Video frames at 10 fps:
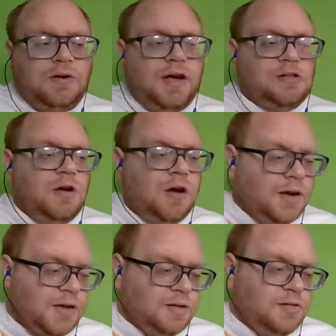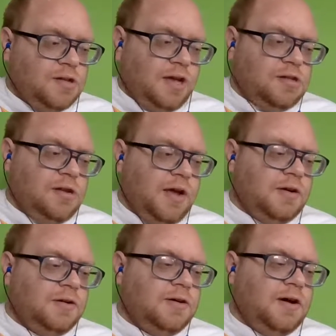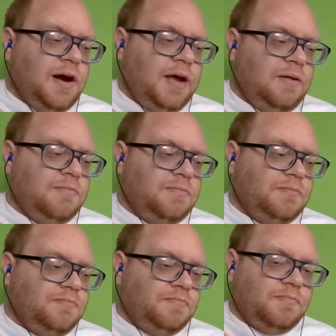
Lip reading: as an audience, as an editor, I am